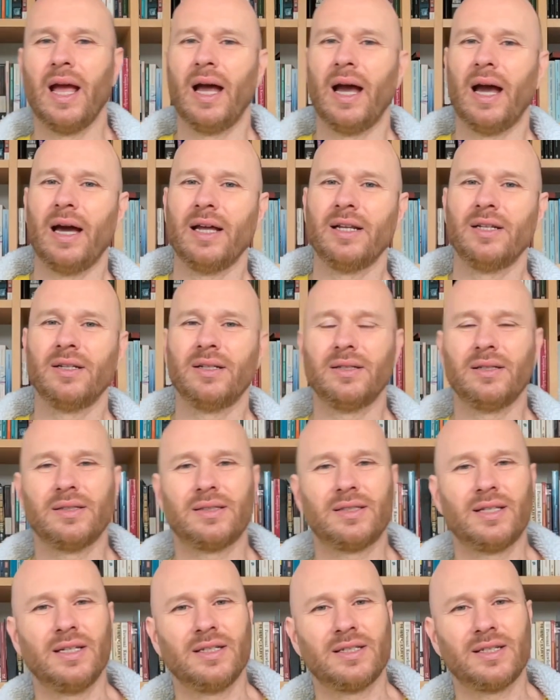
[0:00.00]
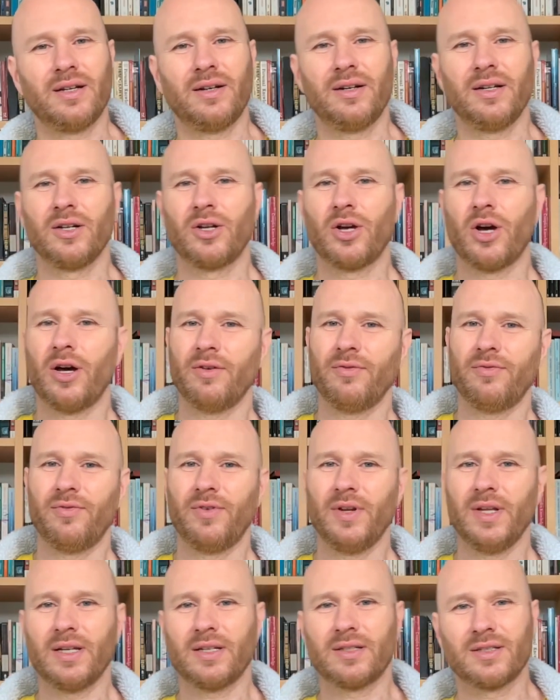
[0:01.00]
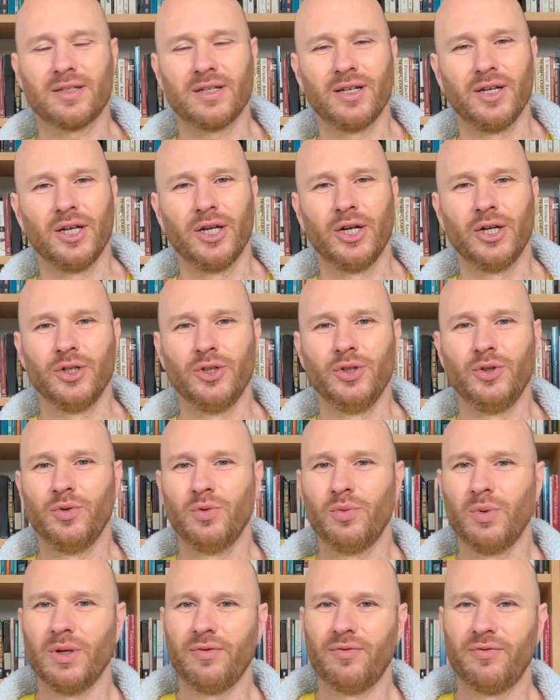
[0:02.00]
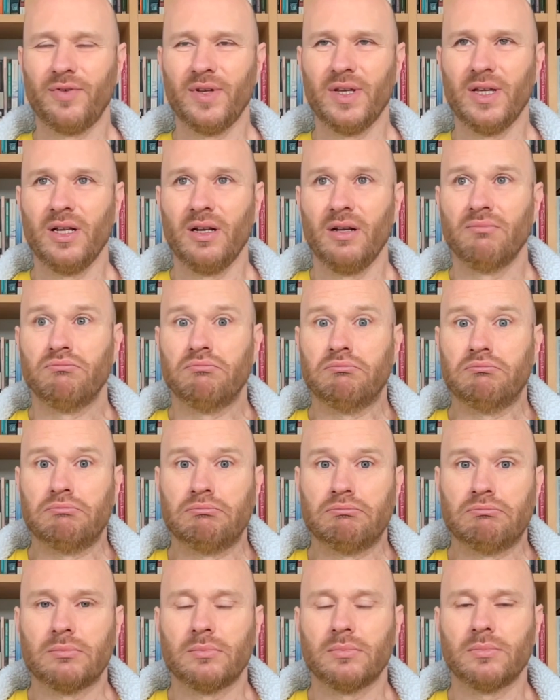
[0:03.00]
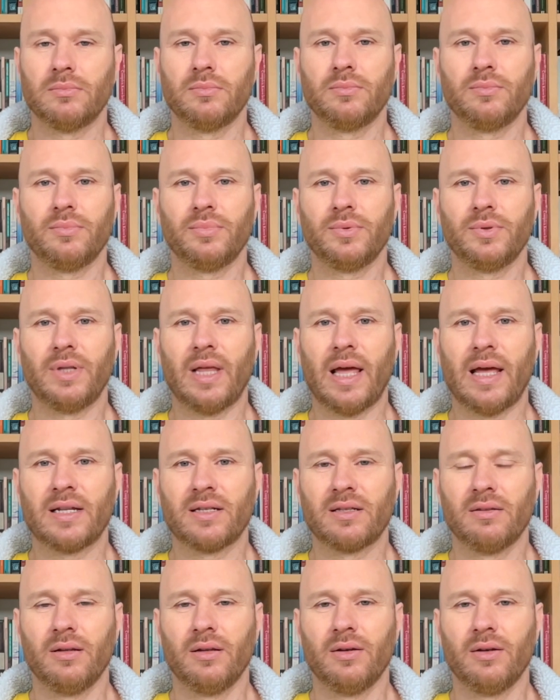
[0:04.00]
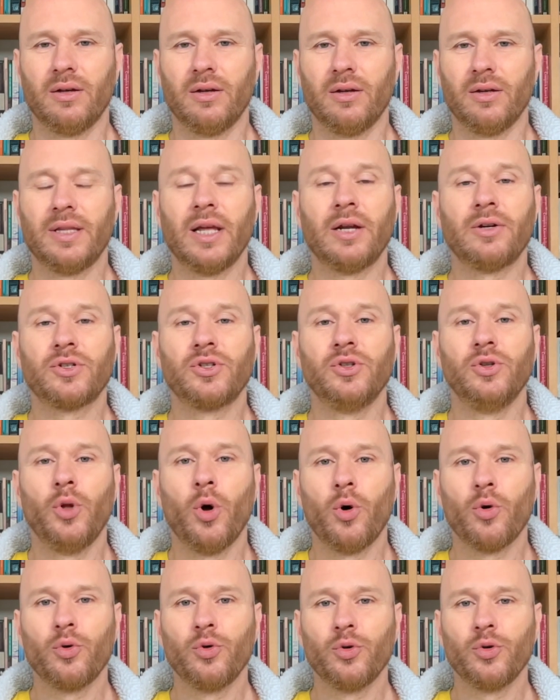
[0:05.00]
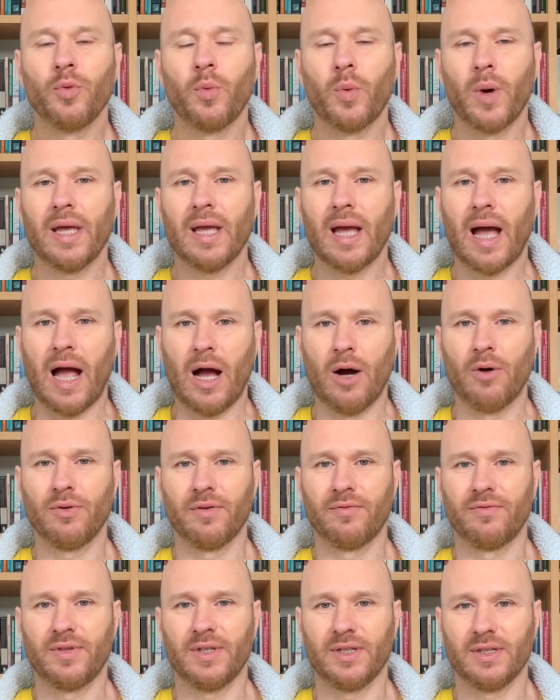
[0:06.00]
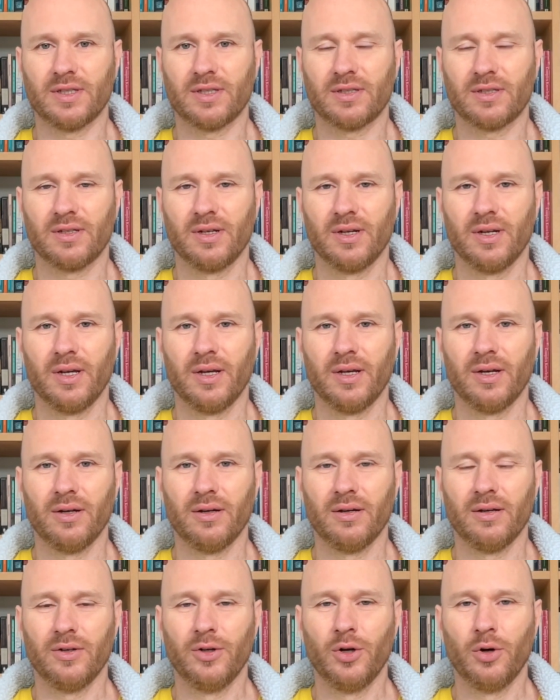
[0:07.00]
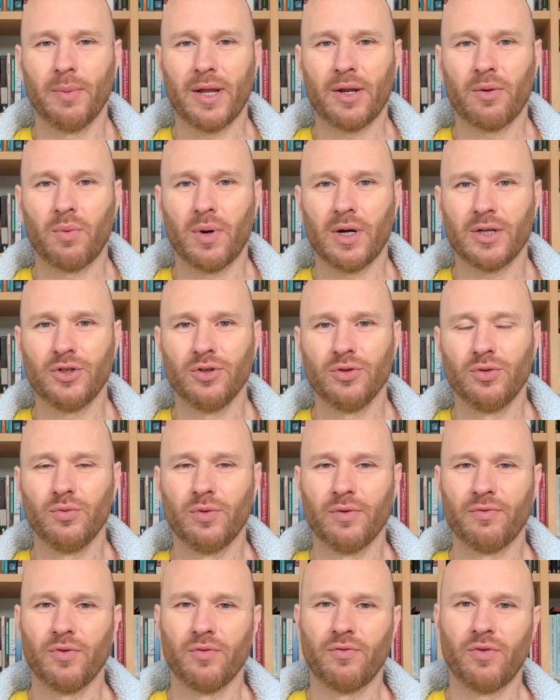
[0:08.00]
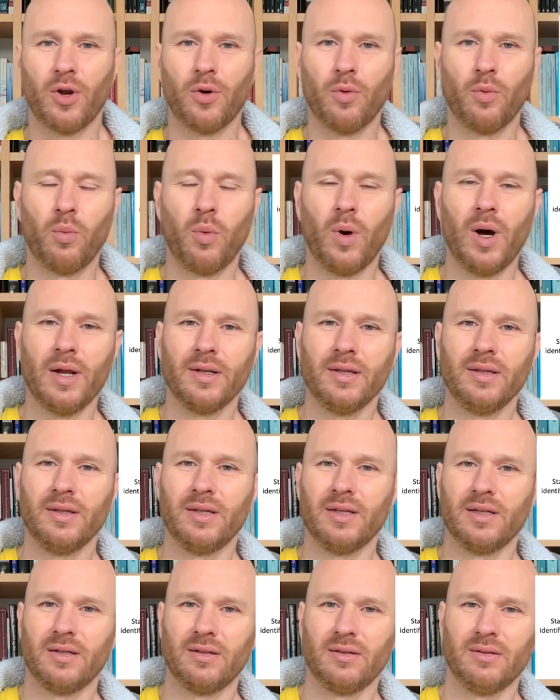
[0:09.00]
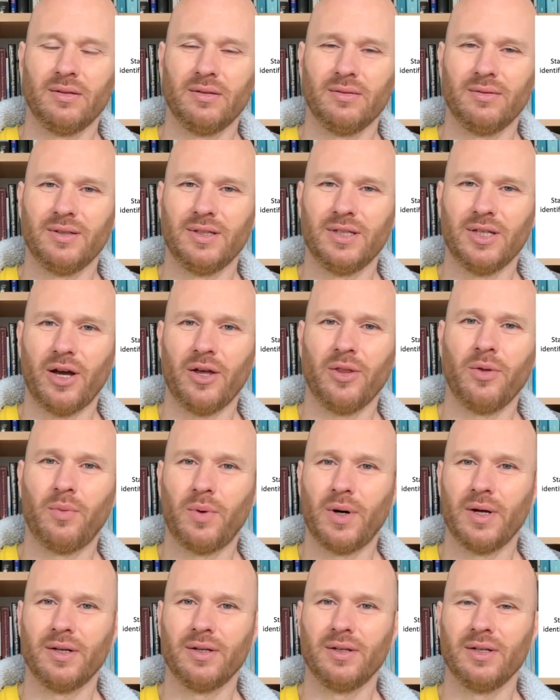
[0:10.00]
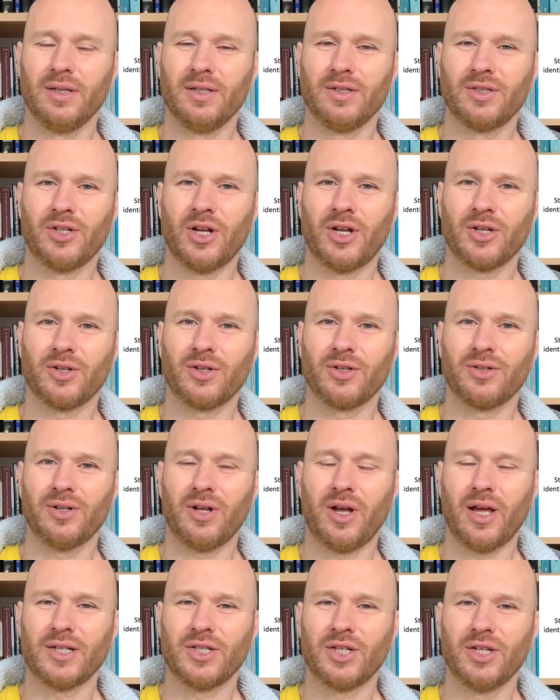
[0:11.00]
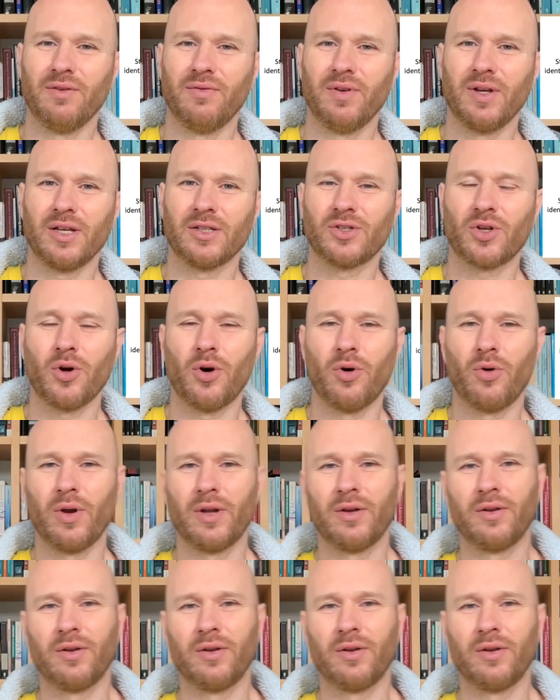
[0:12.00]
And since they're in conflict, you will feel that there's no good way out of this. No matter what you do, if you follow one, then the other one is not achieving its goal.